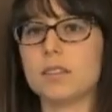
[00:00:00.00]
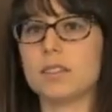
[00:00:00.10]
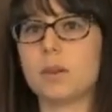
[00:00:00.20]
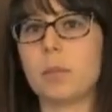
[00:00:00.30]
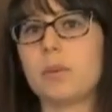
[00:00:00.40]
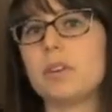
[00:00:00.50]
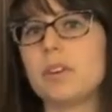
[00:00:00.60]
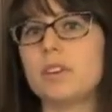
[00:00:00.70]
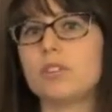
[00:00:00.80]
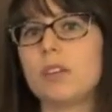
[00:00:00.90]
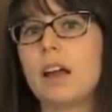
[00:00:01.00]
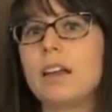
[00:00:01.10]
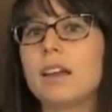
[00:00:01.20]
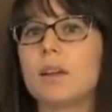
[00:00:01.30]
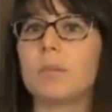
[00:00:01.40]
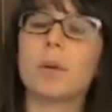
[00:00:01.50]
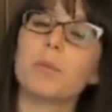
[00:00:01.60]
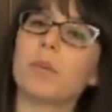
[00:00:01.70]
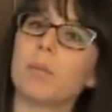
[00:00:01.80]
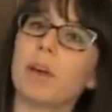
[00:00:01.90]
So I'm gonna try and come
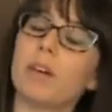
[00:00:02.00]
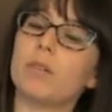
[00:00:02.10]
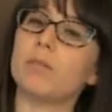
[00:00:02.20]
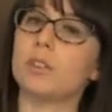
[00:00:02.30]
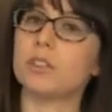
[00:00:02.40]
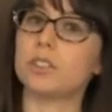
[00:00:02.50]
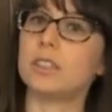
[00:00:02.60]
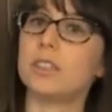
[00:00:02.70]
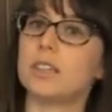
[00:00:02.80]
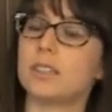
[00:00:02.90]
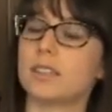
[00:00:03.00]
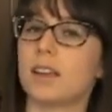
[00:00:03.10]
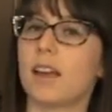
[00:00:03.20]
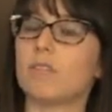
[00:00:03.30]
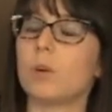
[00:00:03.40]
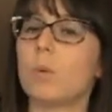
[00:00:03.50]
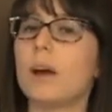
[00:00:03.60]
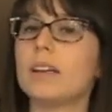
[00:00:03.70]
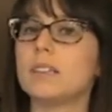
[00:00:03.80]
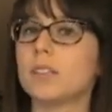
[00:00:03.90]
up with my own version that doesn't have
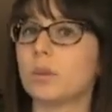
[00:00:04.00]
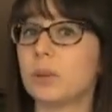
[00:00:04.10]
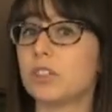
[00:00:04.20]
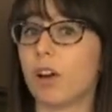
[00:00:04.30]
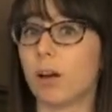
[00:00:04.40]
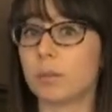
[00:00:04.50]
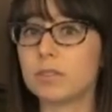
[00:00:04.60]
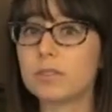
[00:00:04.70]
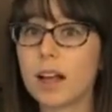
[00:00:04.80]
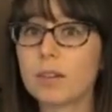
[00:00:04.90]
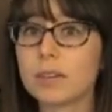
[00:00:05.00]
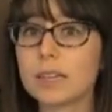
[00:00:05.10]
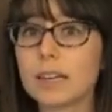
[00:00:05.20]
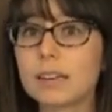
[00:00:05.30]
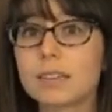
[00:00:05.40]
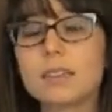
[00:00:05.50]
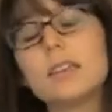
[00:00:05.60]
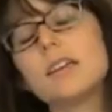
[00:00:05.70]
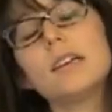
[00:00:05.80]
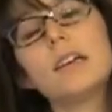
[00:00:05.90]
quite so much almond flour in it
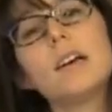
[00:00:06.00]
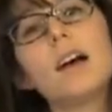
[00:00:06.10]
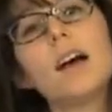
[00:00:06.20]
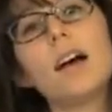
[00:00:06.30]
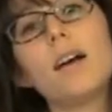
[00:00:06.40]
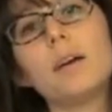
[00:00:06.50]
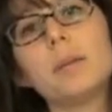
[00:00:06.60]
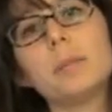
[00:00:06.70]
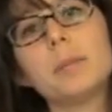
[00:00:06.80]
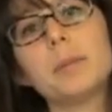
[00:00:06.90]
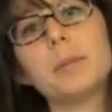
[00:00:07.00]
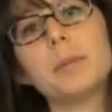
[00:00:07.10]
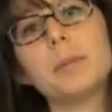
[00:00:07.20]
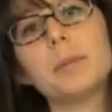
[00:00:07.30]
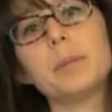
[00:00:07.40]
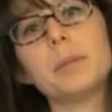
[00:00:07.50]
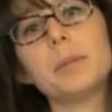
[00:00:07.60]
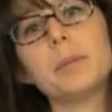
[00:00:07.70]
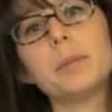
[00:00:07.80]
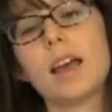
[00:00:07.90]
um, and
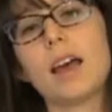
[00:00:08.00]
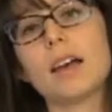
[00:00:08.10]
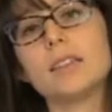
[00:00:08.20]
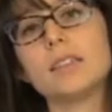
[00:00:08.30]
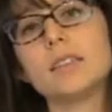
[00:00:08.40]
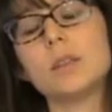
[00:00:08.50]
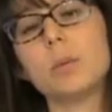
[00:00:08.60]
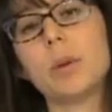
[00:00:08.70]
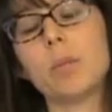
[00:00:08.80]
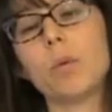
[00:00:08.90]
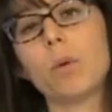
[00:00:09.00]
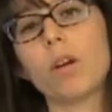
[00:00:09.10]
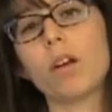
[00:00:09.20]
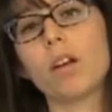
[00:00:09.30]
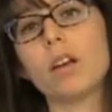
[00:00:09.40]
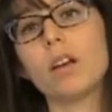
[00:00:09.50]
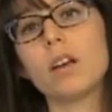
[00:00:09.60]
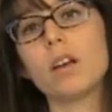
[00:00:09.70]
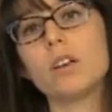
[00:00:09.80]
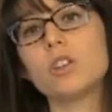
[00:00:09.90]
that has a little bit more
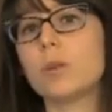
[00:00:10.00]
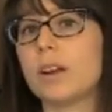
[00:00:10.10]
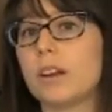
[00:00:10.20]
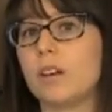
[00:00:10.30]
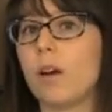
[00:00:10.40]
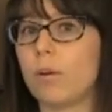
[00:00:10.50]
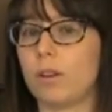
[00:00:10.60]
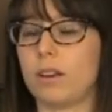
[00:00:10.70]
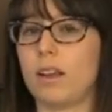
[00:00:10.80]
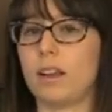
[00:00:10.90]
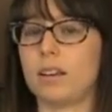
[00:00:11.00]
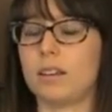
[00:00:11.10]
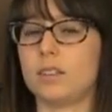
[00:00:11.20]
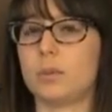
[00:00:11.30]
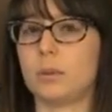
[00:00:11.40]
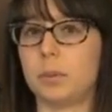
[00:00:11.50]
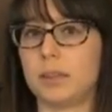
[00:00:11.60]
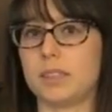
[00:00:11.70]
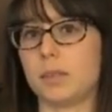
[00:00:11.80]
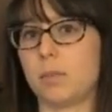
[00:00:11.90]
shredded coconut to
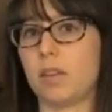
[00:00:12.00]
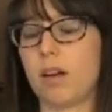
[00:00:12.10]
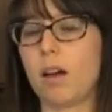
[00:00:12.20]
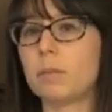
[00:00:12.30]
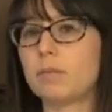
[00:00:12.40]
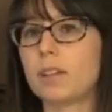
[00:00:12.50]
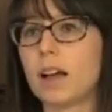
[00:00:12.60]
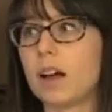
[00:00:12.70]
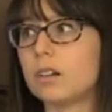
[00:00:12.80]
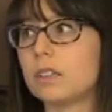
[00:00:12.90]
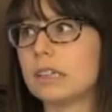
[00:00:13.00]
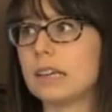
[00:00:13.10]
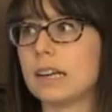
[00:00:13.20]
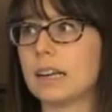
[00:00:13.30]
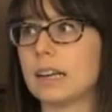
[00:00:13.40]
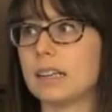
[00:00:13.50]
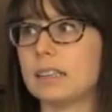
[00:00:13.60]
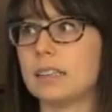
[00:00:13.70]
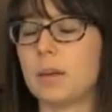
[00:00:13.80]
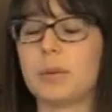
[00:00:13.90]
replace some of the almond flour
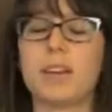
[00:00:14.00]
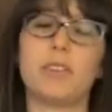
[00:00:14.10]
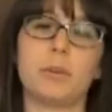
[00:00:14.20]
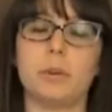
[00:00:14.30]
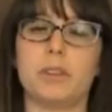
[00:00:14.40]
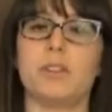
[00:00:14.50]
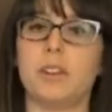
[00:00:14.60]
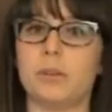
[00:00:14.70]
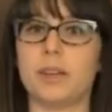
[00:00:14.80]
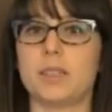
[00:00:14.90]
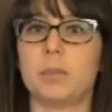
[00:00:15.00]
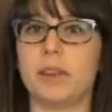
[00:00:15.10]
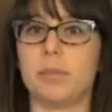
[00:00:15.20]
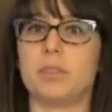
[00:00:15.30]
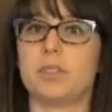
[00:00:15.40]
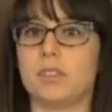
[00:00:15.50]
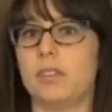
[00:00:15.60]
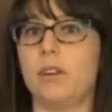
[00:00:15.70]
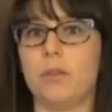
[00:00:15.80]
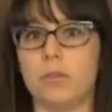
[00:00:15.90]
and I'm not even gonna really look at a recipe I'm just
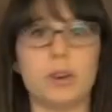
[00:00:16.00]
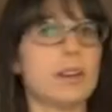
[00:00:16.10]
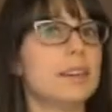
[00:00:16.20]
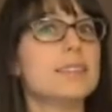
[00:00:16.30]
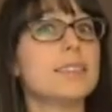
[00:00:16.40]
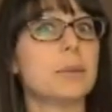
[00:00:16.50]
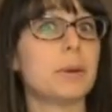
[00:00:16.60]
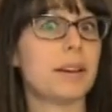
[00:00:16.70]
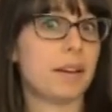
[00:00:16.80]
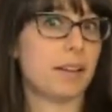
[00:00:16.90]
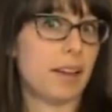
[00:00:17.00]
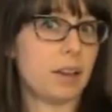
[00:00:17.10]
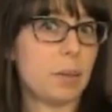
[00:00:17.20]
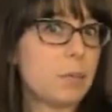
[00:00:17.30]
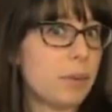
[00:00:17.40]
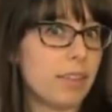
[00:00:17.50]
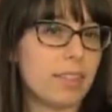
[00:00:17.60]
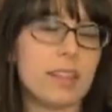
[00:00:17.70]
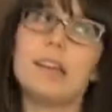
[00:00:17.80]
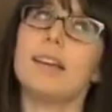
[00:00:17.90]
gonna go for it and see what I come up with
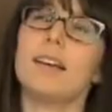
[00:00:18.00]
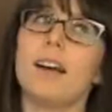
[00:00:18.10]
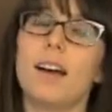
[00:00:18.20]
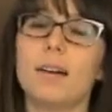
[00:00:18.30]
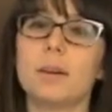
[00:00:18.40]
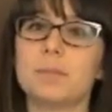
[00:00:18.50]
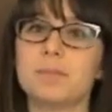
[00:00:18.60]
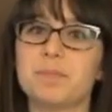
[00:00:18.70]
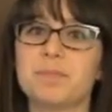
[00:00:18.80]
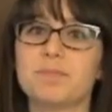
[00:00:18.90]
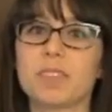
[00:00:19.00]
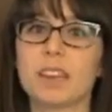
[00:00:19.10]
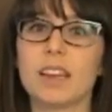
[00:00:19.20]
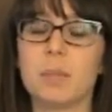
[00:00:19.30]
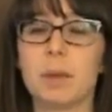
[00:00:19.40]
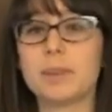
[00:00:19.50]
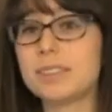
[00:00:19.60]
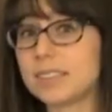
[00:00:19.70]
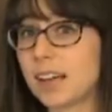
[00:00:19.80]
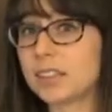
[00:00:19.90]
um, it may be a
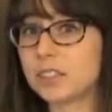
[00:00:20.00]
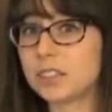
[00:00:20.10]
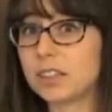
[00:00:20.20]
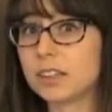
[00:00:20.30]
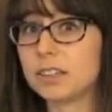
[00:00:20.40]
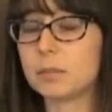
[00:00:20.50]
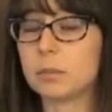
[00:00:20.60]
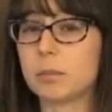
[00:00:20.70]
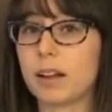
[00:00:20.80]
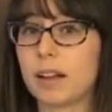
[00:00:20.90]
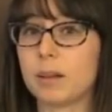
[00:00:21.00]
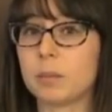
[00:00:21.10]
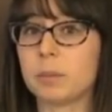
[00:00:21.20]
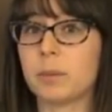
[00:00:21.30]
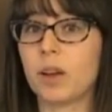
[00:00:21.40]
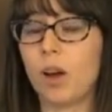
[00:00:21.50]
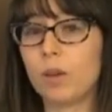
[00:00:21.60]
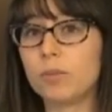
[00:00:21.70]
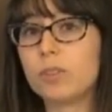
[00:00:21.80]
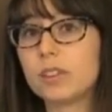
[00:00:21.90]
disaster um,
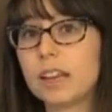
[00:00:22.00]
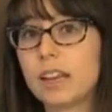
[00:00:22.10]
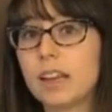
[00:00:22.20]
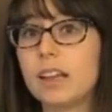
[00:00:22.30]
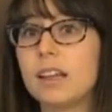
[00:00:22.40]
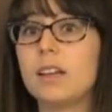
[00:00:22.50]
hopefully